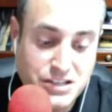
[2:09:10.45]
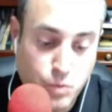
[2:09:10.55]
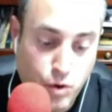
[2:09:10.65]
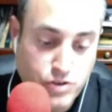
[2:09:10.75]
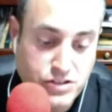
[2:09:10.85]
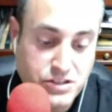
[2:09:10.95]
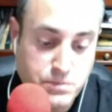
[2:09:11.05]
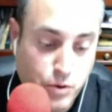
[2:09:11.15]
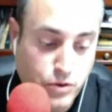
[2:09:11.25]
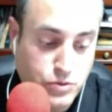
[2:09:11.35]
his words and
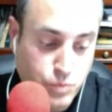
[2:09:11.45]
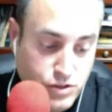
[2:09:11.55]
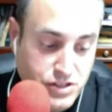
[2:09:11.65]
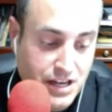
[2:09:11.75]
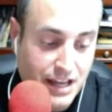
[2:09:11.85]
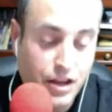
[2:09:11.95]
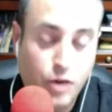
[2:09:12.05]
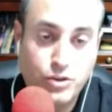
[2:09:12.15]
spoke those words today,